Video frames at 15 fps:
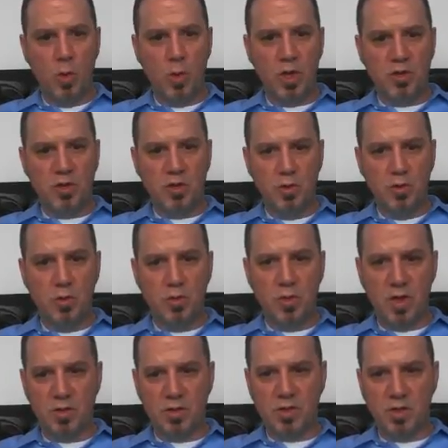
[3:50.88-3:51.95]
Week 2,
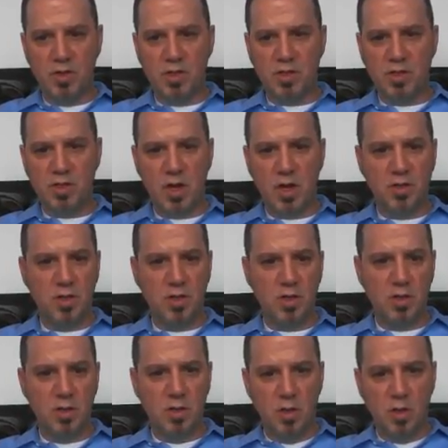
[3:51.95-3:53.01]
there's a
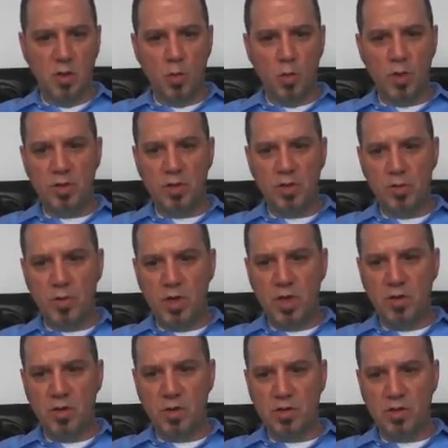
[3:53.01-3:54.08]
discussion. Week
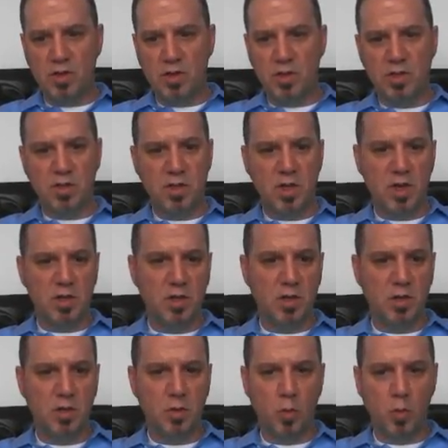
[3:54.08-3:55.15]
3, there's a
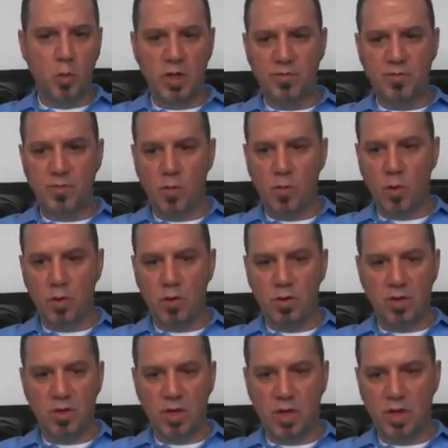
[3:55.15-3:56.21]
discussion. Week 4,
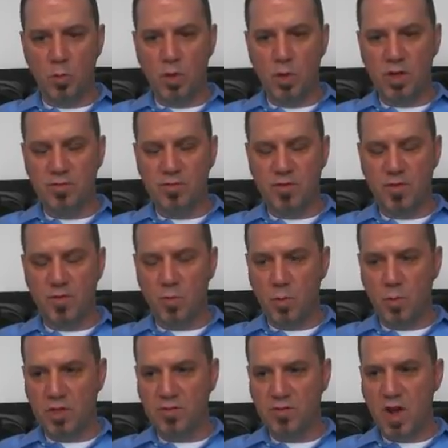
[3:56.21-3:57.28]
and week
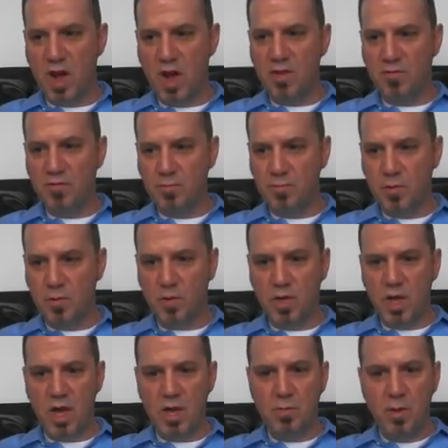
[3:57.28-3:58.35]
5.
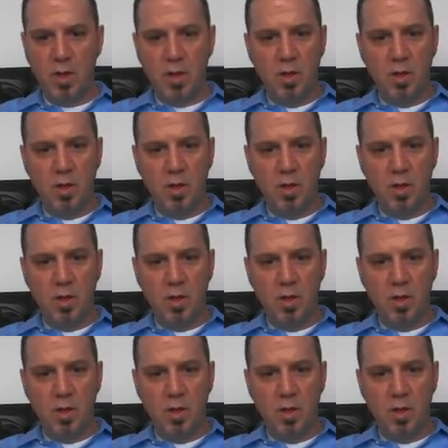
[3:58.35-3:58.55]
Okay?